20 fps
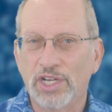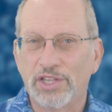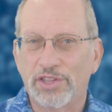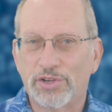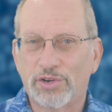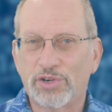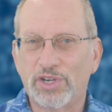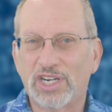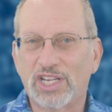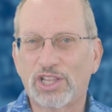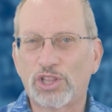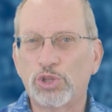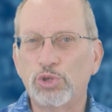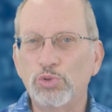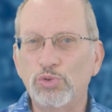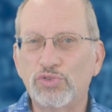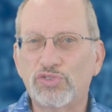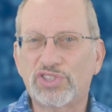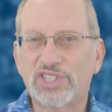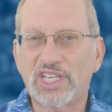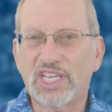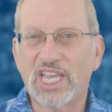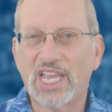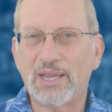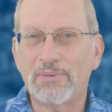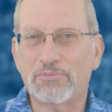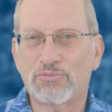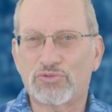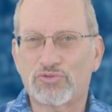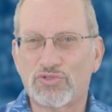they're going to lose the
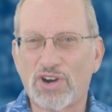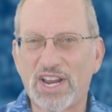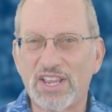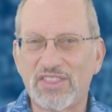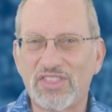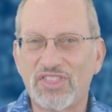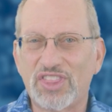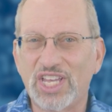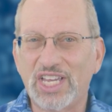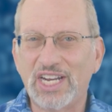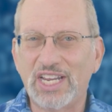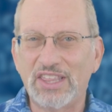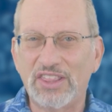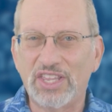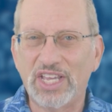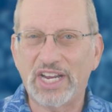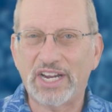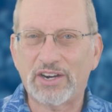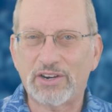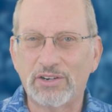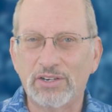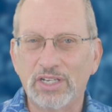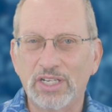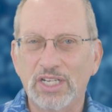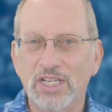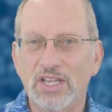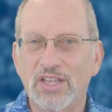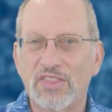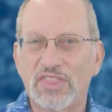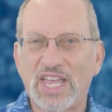game right then and there,
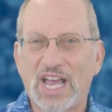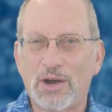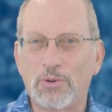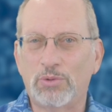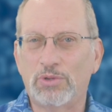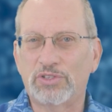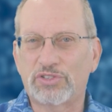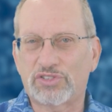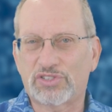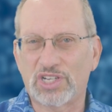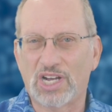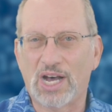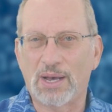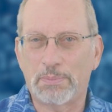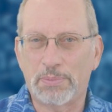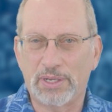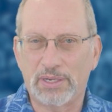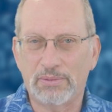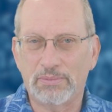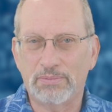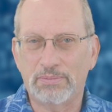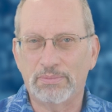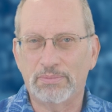that will stop it."